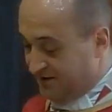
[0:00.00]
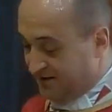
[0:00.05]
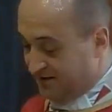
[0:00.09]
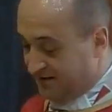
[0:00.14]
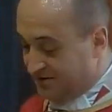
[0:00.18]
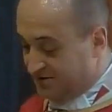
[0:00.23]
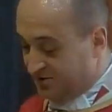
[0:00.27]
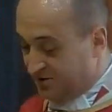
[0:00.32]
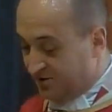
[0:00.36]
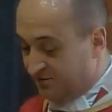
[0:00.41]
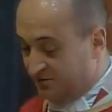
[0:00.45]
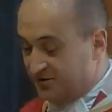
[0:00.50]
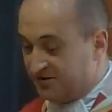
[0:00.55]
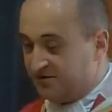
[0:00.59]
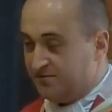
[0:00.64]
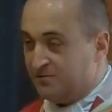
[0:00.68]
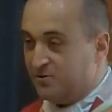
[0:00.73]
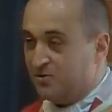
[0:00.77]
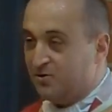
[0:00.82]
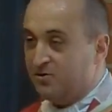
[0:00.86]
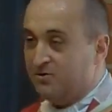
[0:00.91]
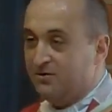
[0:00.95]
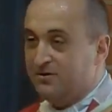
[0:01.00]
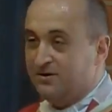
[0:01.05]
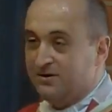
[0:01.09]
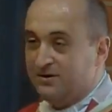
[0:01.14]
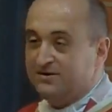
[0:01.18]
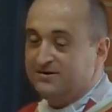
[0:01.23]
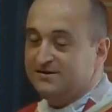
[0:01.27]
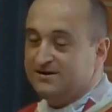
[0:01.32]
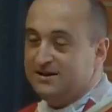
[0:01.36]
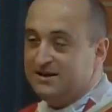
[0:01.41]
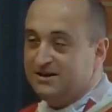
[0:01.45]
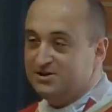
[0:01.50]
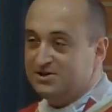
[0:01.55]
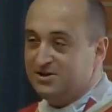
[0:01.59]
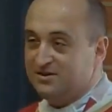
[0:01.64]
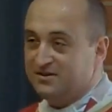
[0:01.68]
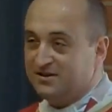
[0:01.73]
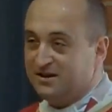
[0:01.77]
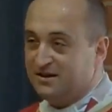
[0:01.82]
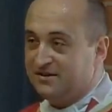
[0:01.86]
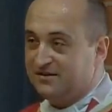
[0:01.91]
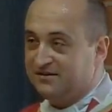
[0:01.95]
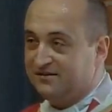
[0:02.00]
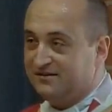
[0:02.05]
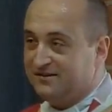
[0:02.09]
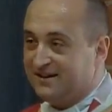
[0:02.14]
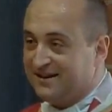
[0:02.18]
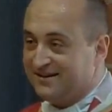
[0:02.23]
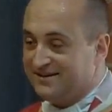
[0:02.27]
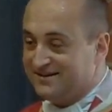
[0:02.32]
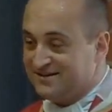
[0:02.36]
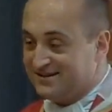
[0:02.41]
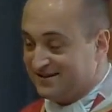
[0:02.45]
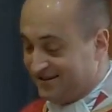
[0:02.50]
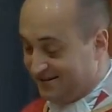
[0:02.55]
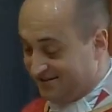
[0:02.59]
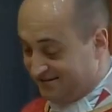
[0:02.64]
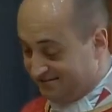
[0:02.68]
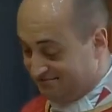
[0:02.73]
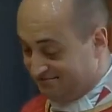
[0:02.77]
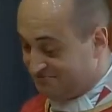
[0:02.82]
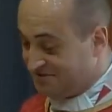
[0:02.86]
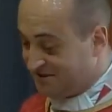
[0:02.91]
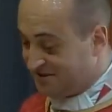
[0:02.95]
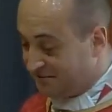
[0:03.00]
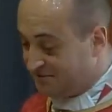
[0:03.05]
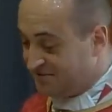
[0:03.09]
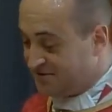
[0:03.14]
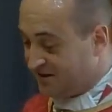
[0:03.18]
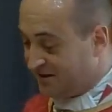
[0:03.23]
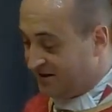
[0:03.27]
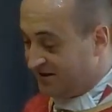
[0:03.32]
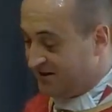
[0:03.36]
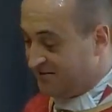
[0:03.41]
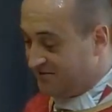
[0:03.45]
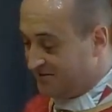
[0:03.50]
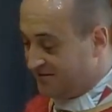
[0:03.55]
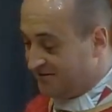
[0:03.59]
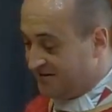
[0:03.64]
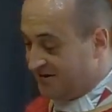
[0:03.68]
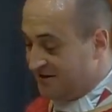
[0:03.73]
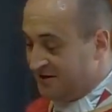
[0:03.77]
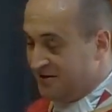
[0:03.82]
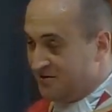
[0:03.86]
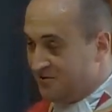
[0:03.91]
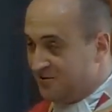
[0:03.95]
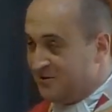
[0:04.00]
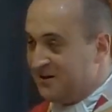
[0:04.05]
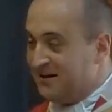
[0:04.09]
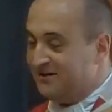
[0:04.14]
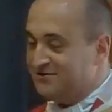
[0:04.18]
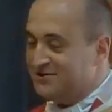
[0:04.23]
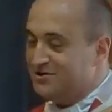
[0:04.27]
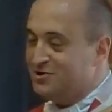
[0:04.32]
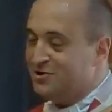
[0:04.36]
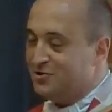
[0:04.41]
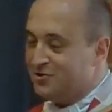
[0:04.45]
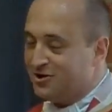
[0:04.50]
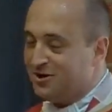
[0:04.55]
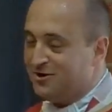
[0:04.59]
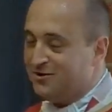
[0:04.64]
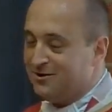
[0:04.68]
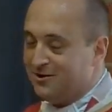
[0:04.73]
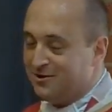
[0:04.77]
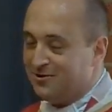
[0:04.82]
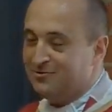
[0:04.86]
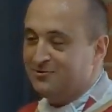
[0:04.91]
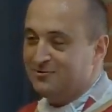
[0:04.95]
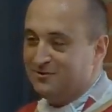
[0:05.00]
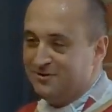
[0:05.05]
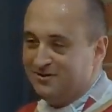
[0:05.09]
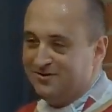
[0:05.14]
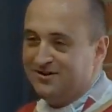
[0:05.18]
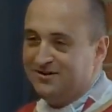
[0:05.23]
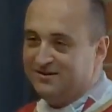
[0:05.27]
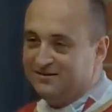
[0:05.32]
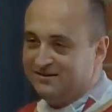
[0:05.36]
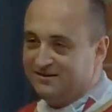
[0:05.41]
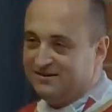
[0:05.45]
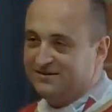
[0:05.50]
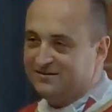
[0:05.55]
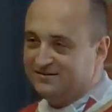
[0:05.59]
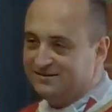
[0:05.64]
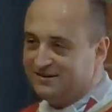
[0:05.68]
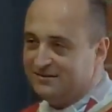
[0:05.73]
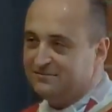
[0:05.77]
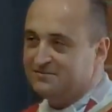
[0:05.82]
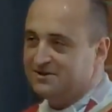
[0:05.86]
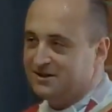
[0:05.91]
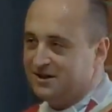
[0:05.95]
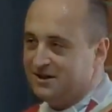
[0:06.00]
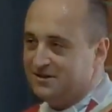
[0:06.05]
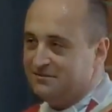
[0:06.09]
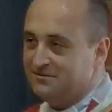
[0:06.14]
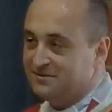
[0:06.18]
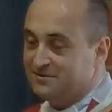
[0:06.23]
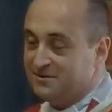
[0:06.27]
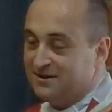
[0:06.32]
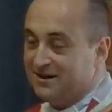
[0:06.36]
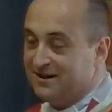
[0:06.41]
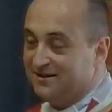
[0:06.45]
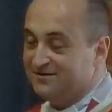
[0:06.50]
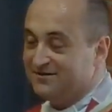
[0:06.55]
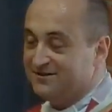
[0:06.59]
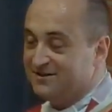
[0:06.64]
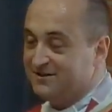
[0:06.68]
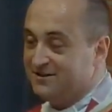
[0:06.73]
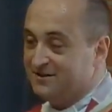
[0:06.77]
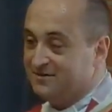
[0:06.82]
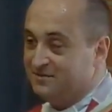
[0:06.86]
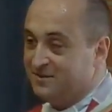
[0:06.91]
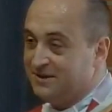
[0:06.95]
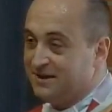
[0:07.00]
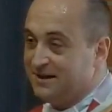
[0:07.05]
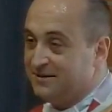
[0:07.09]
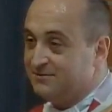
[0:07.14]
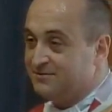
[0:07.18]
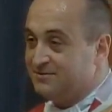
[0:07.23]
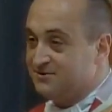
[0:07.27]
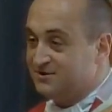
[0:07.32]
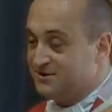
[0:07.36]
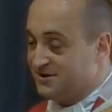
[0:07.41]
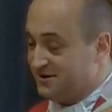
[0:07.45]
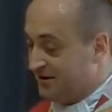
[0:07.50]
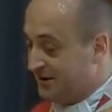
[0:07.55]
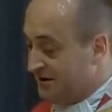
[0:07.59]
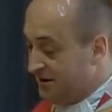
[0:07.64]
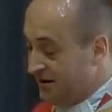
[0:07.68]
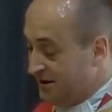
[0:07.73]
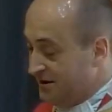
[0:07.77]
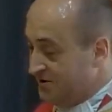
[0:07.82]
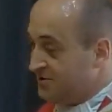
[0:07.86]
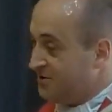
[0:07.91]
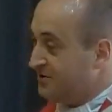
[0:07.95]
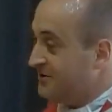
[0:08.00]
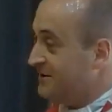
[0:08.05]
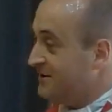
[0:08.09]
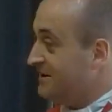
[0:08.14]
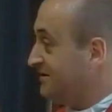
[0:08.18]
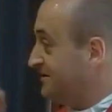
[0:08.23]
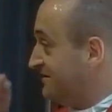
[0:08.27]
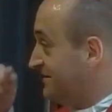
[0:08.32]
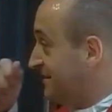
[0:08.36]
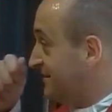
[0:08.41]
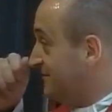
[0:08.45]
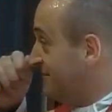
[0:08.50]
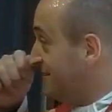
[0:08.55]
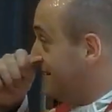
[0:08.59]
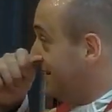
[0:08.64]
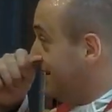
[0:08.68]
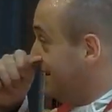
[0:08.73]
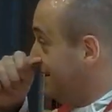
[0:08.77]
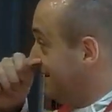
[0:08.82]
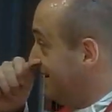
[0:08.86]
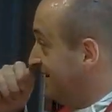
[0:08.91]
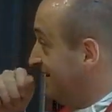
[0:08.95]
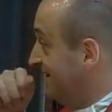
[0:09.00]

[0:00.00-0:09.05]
And Thomas More teaches us that sometimes we have to not go along with these things. Sometimes we have to be able to not necessarily